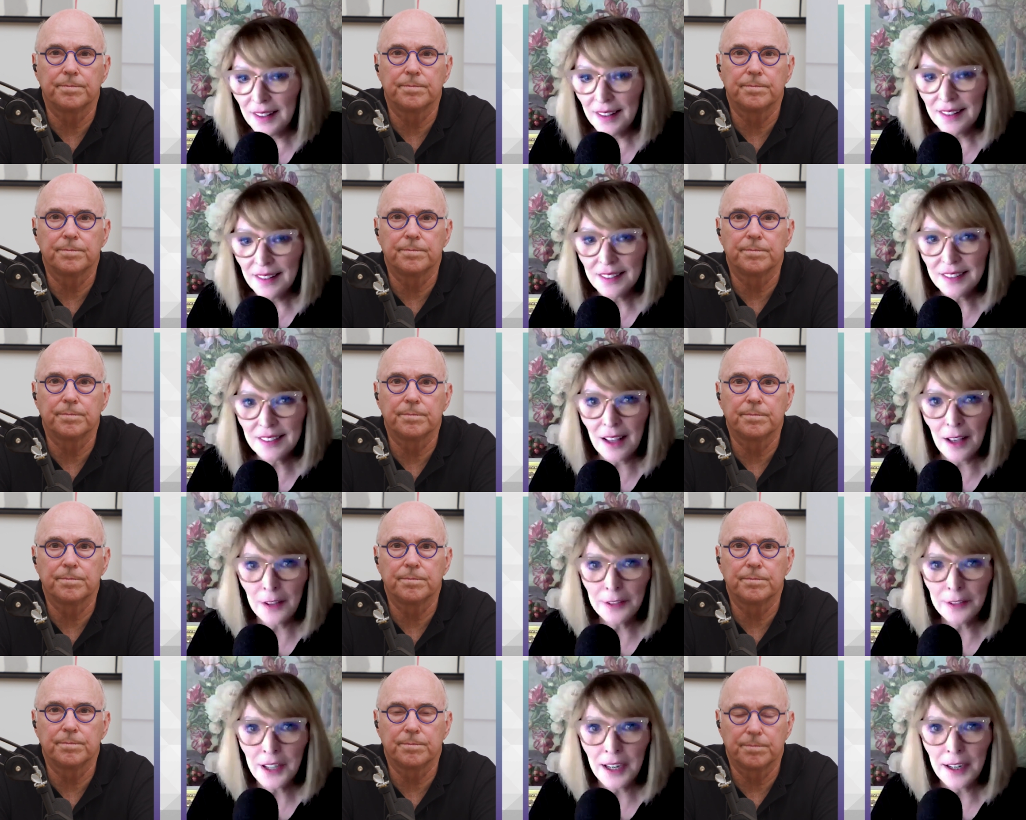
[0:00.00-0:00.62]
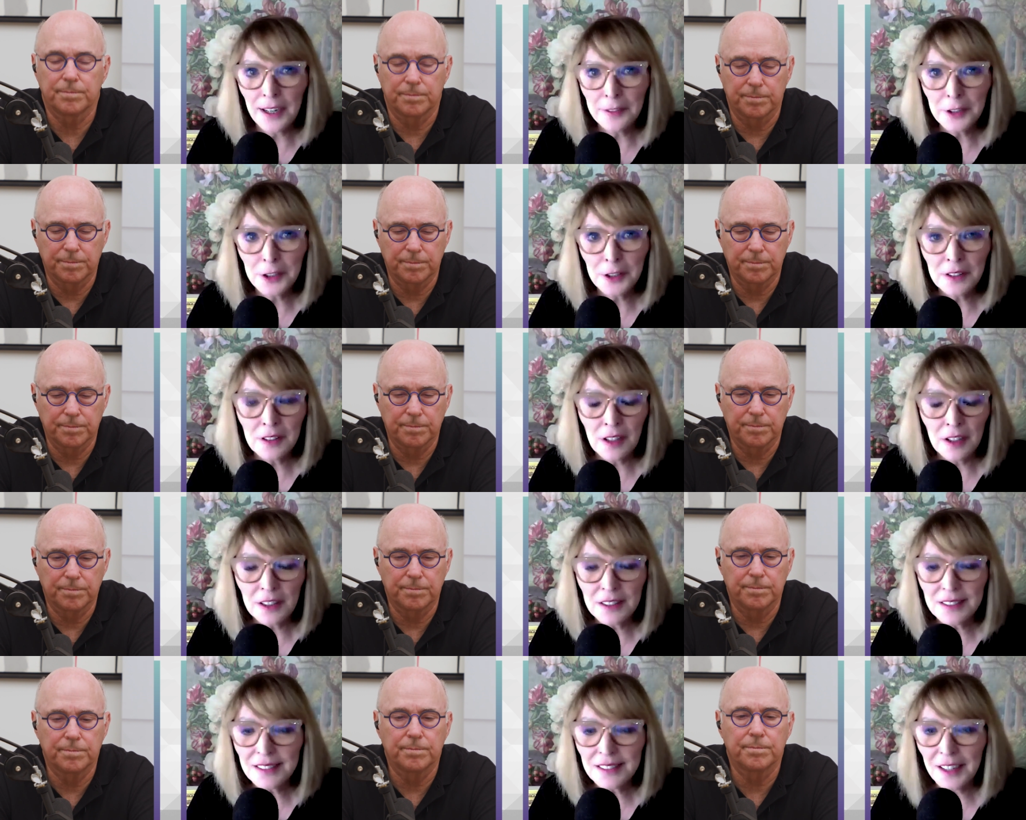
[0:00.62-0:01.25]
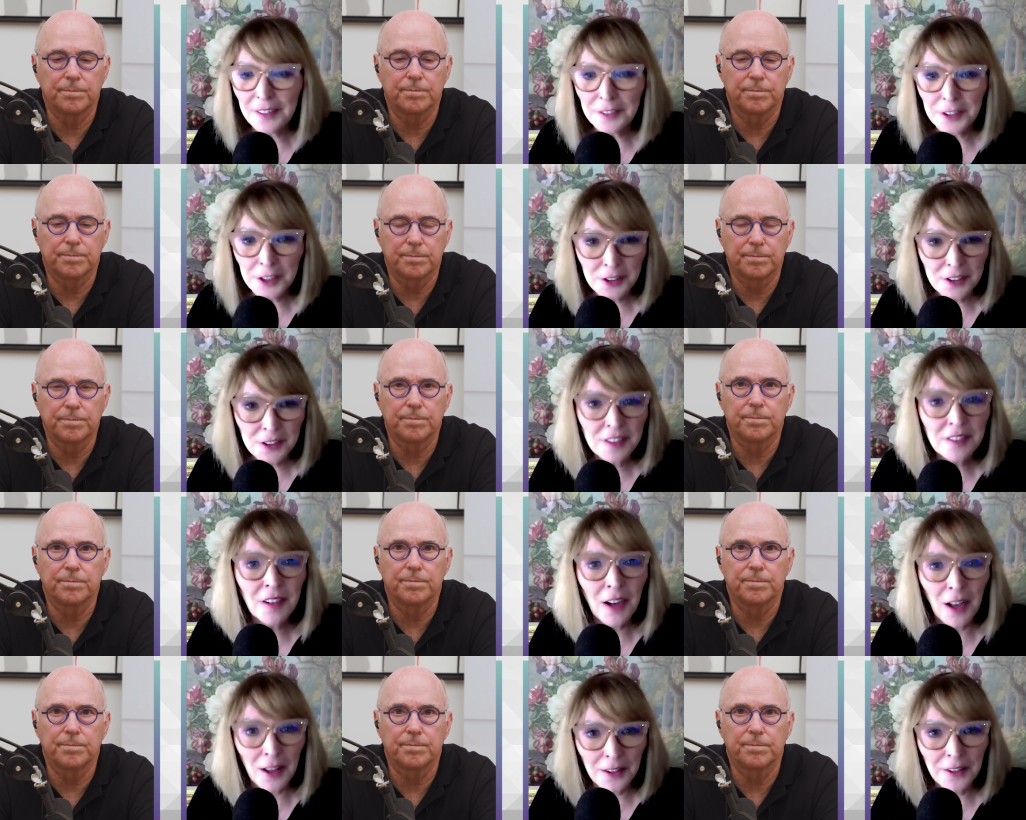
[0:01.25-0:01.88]
Speaker 1: softcover, hardcover.
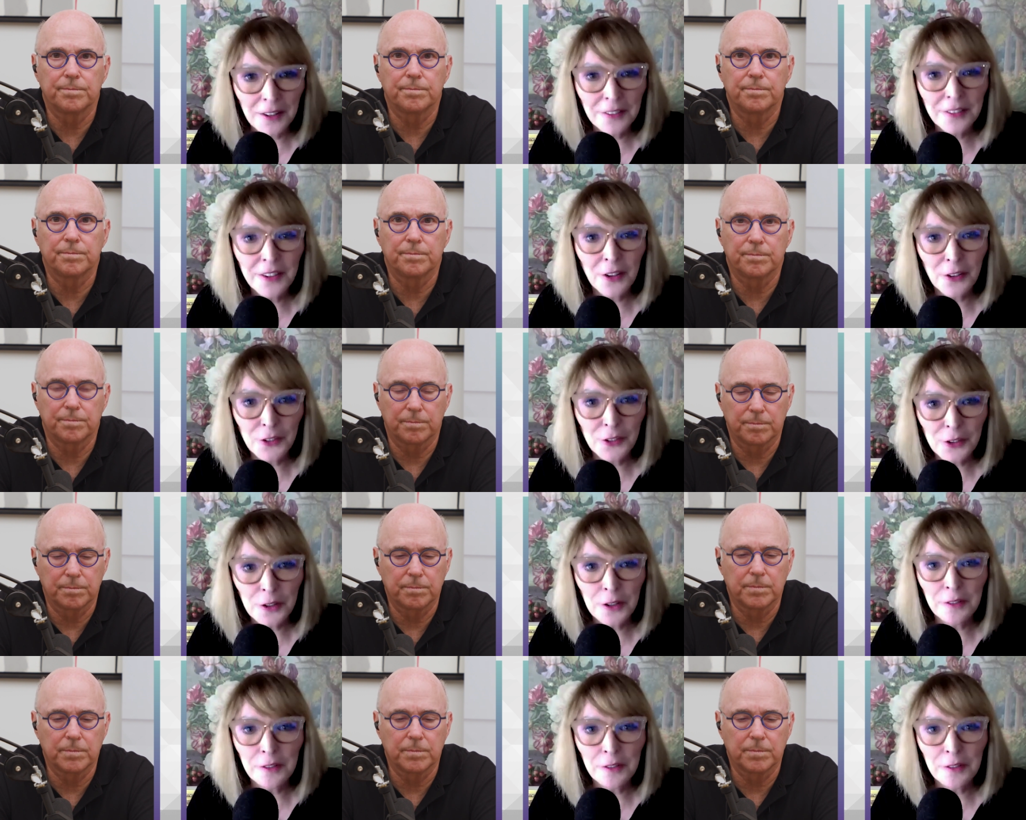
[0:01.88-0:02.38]
All of those are